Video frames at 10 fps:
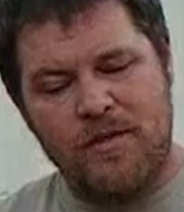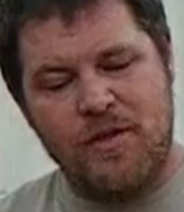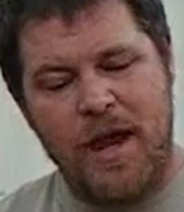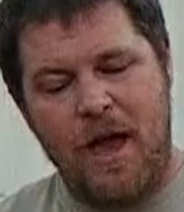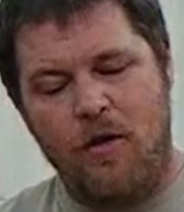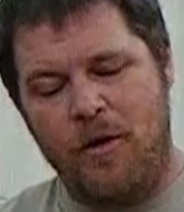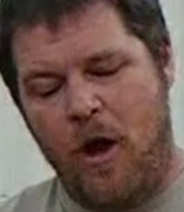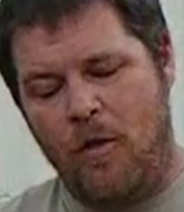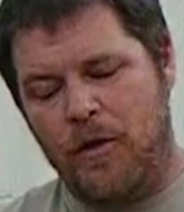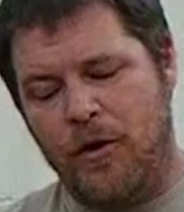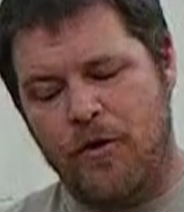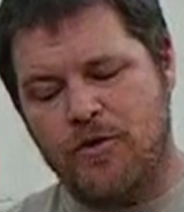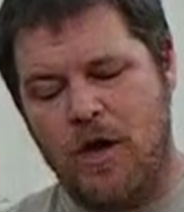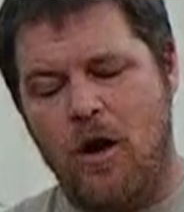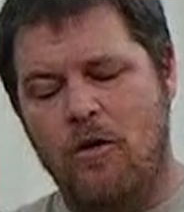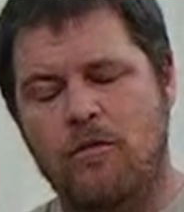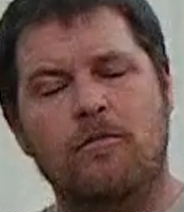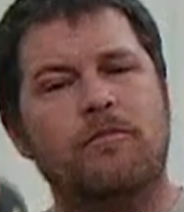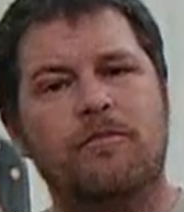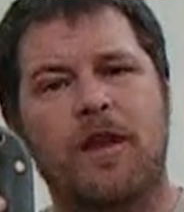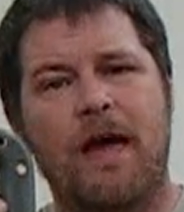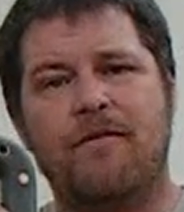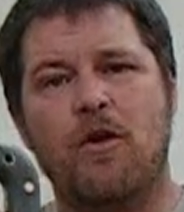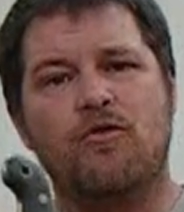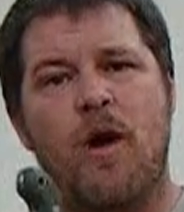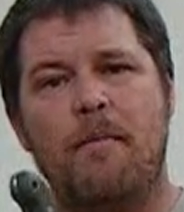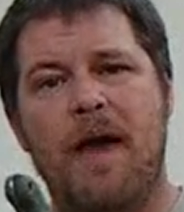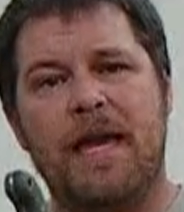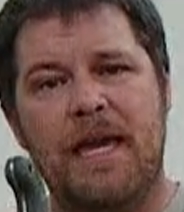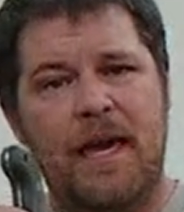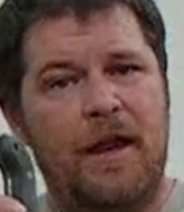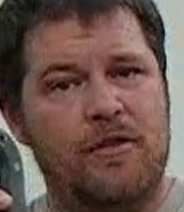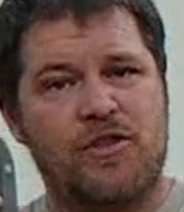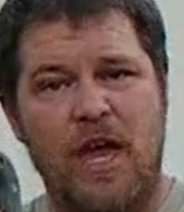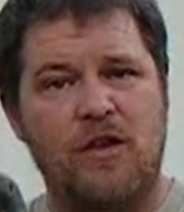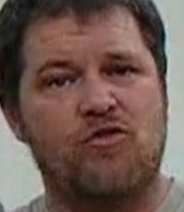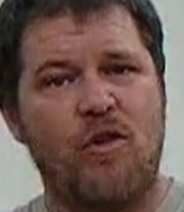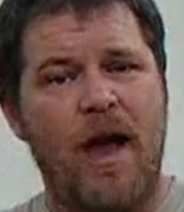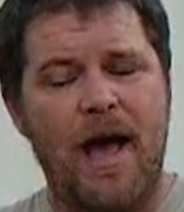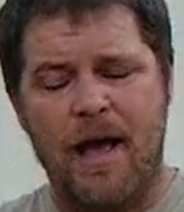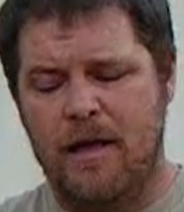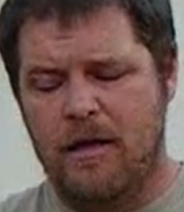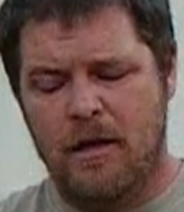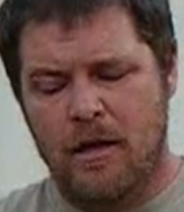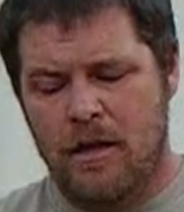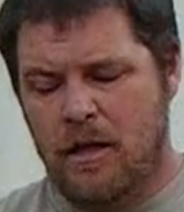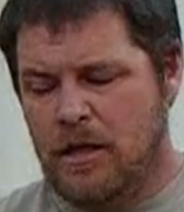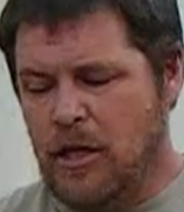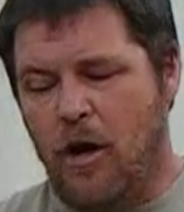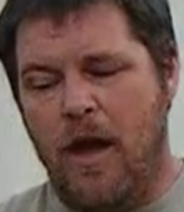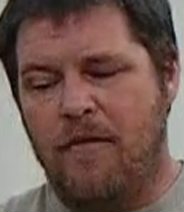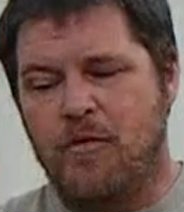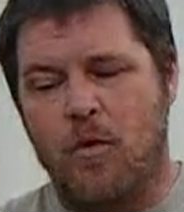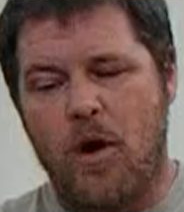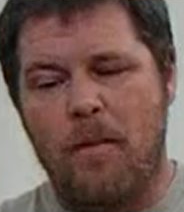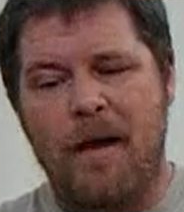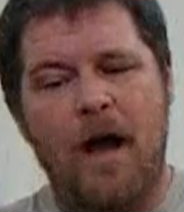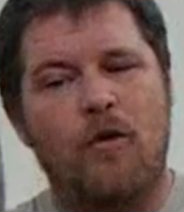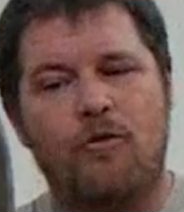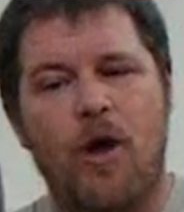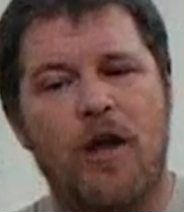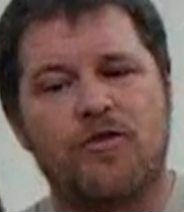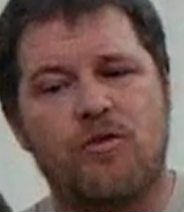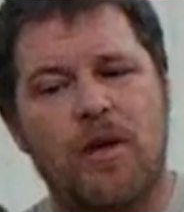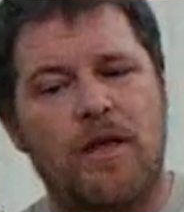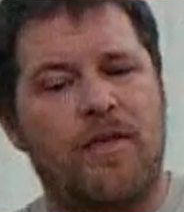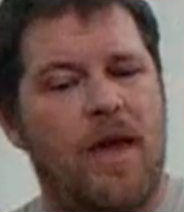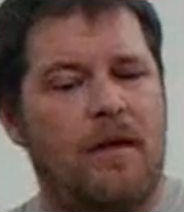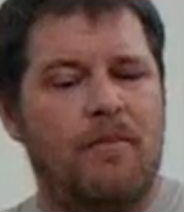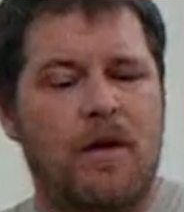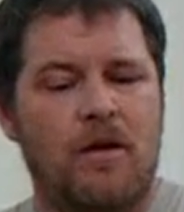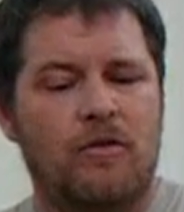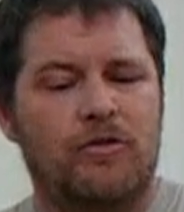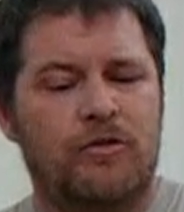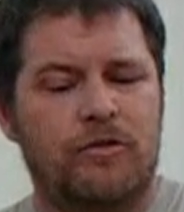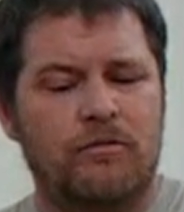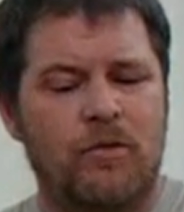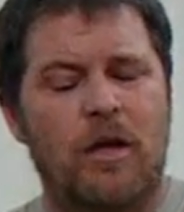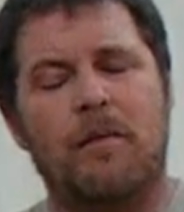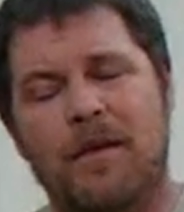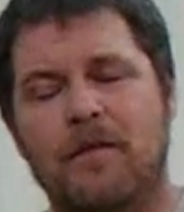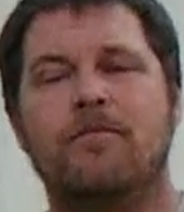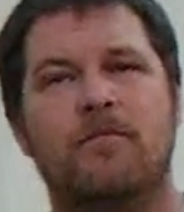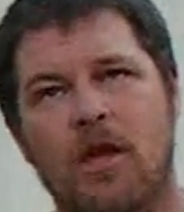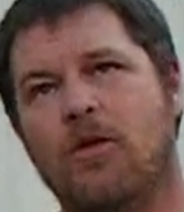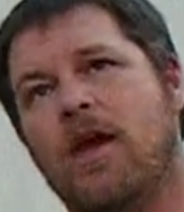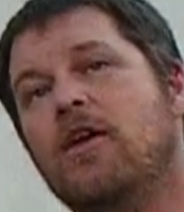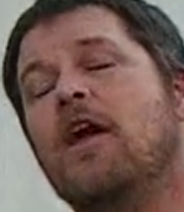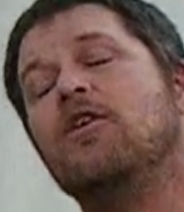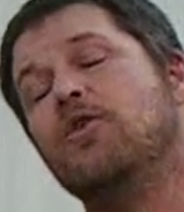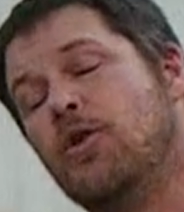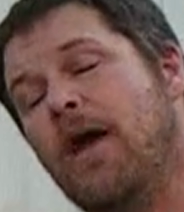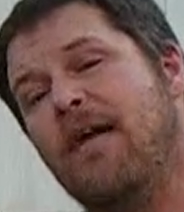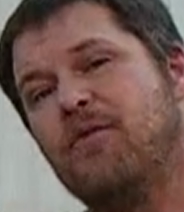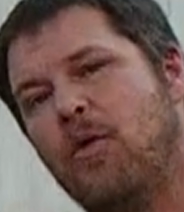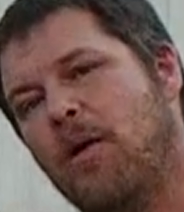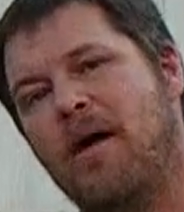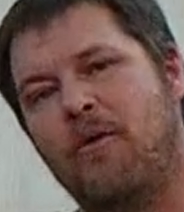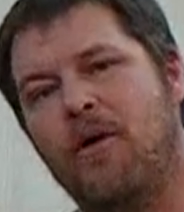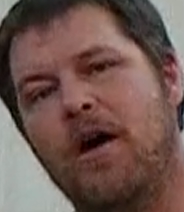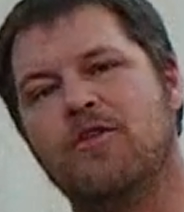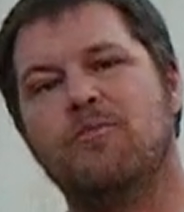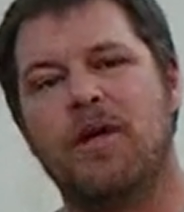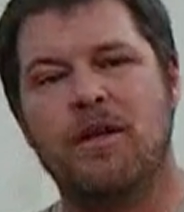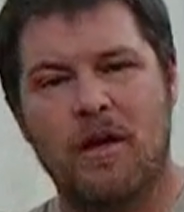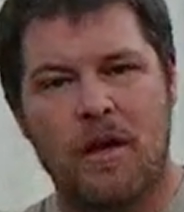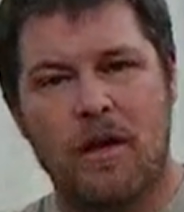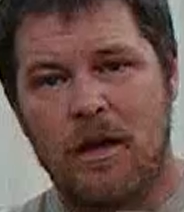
rinse it out, all the dirt's gone, knife goes right back in, it stays dry. You don't have to worry about rust or anything because, well, I mean, okay, yeah, you do have to worry about rust, but